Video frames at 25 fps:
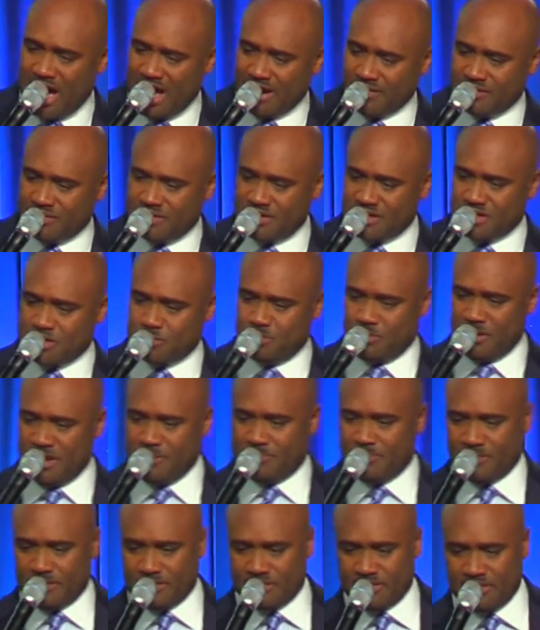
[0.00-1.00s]
and this
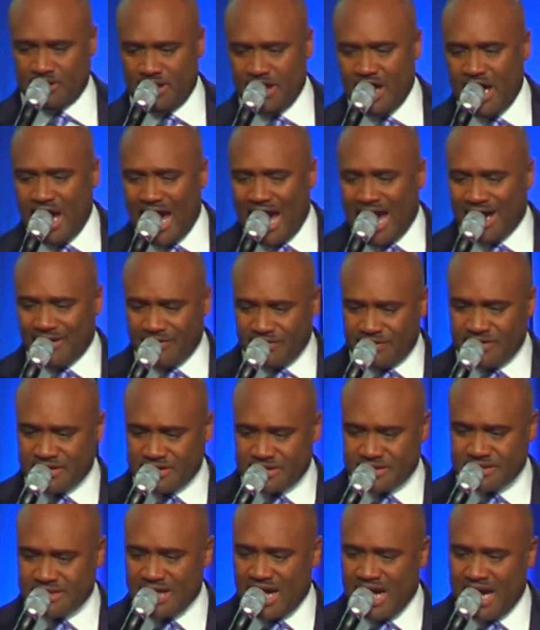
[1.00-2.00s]
people and
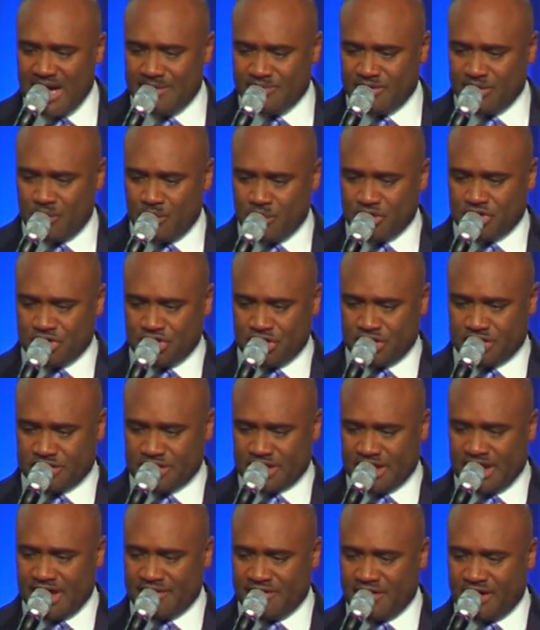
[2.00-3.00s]
this time that we share
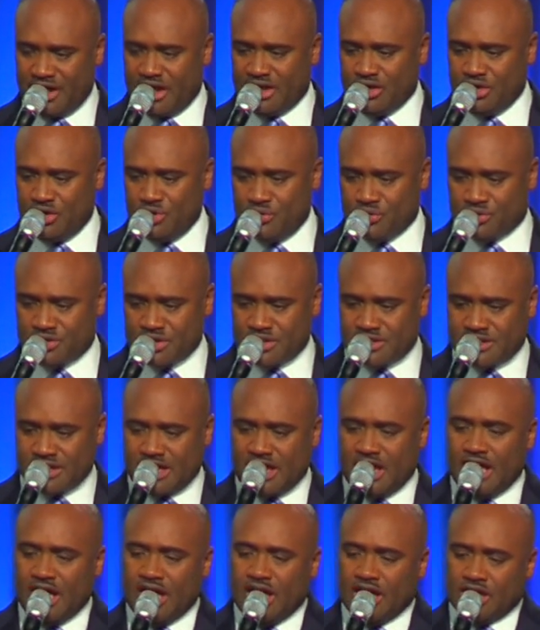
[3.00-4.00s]
together, and use it
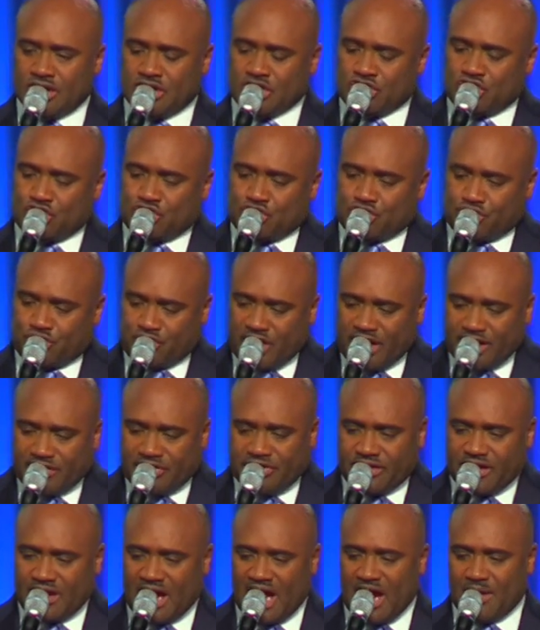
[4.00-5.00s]
to
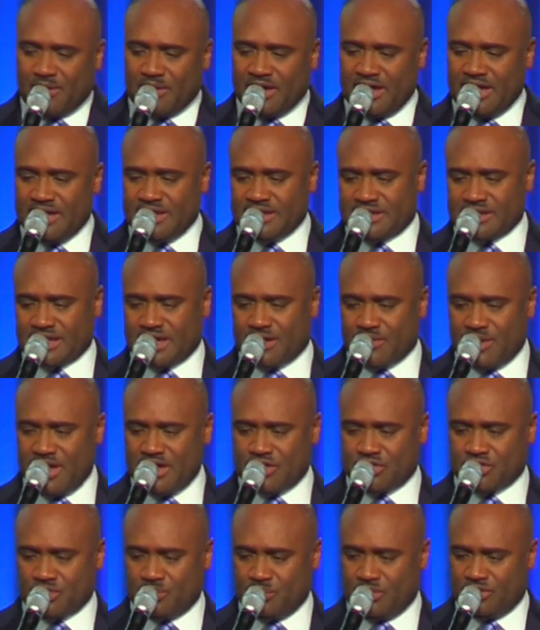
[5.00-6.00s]
strengthen our
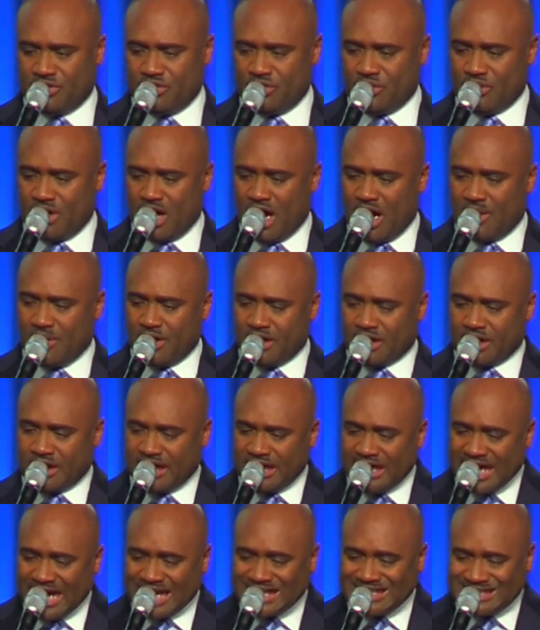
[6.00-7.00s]
integration with you, our
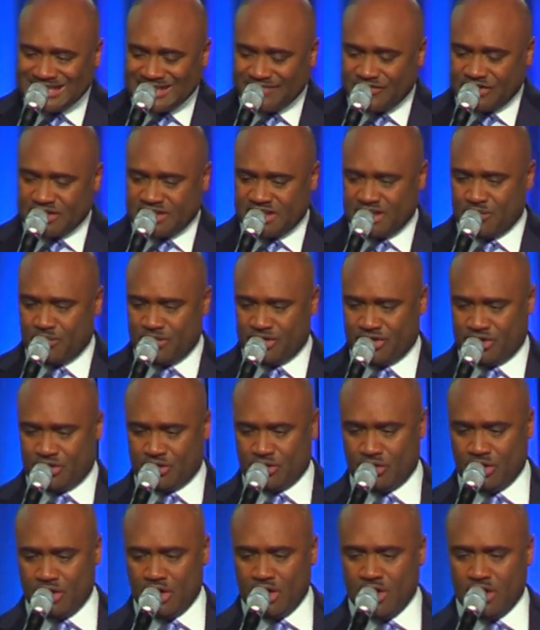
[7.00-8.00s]
connectivity with
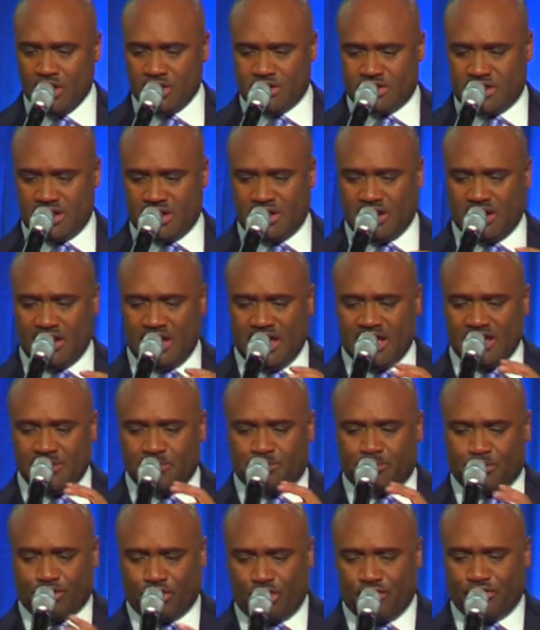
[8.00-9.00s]
you, till in
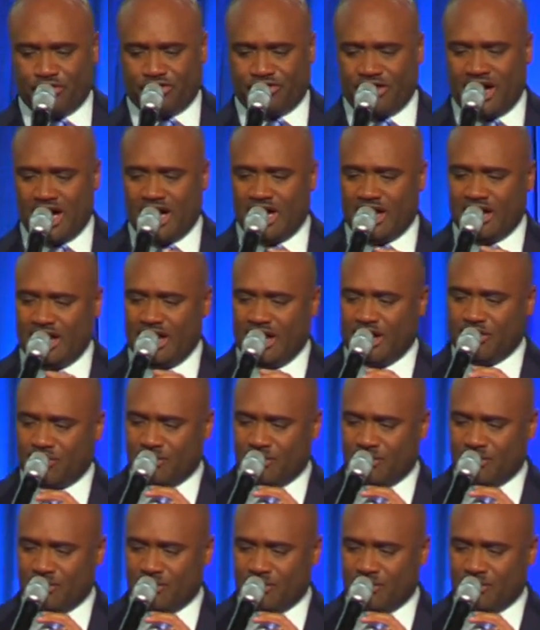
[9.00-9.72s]
profile, in